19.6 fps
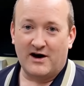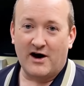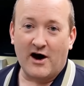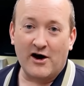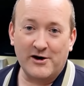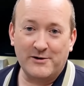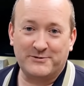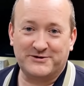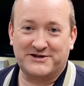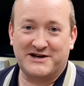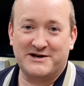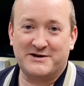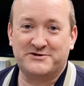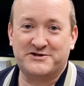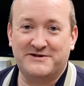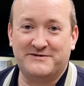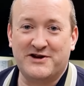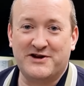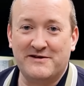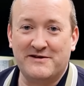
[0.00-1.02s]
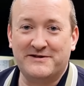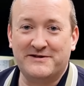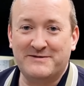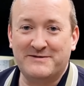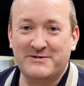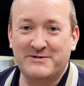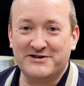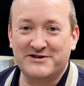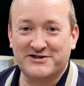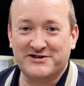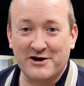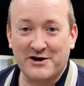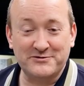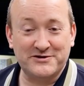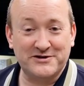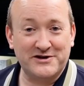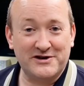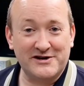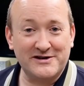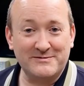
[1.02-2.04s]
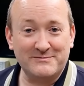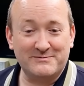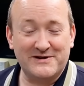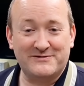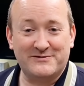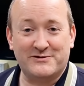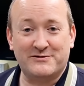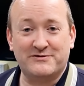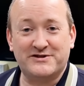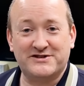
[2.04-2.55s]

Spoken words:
I was guilty of diving in with a soldering iron before